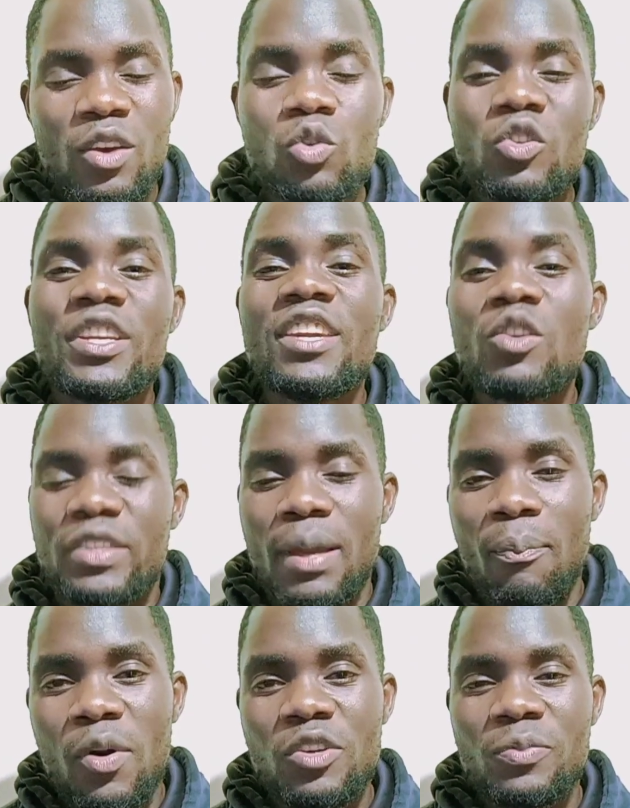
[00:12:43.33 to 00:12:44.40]
Ruto did not
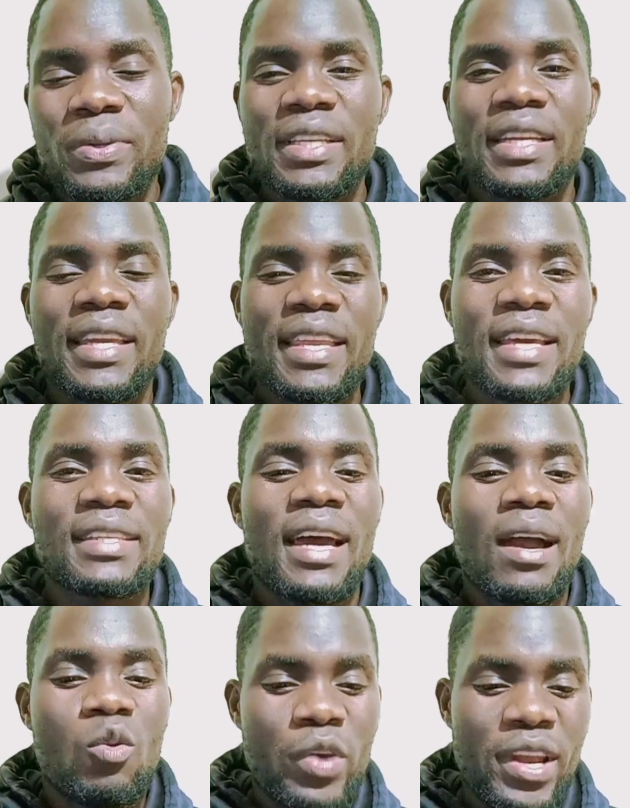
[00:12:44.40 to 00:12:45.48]
support President
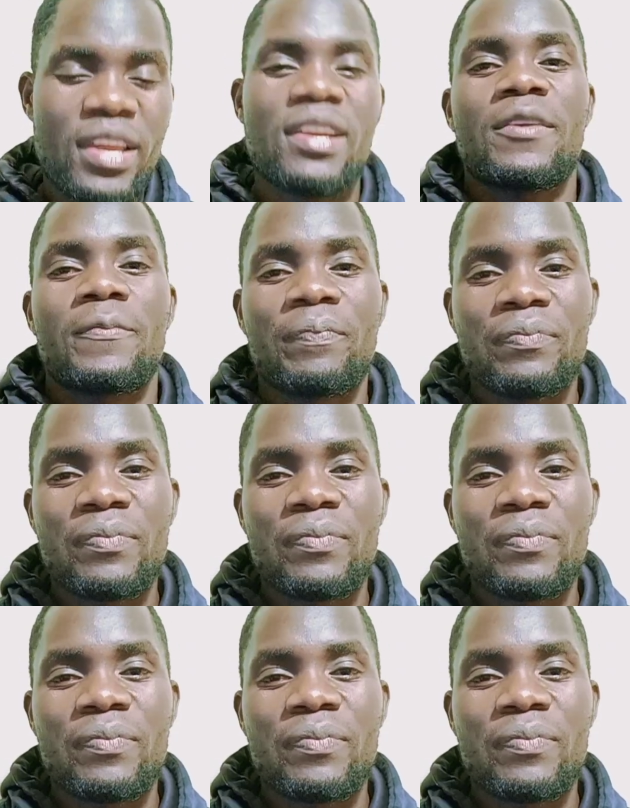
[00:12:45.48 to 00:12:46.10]
Kenyatta willingly.